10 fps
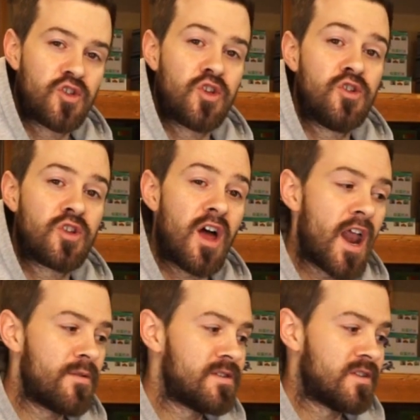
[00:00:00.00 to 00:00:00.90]
So there's a
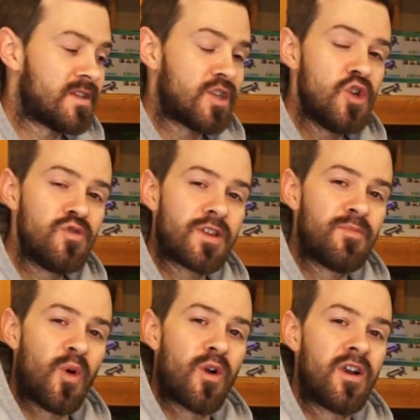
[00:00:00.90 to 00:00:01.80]
lot of reasons to
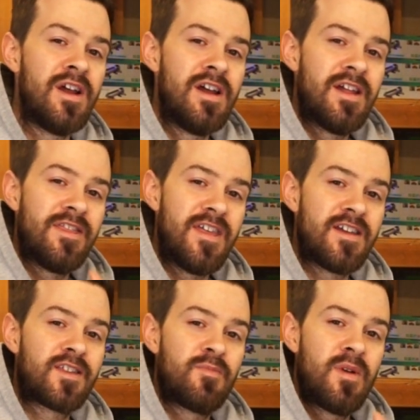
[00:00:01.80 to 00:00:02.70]
support
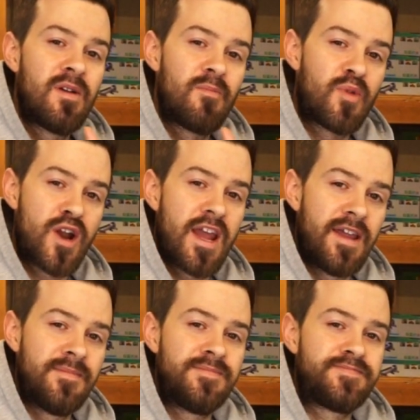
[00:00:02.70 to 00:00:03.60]
this brand.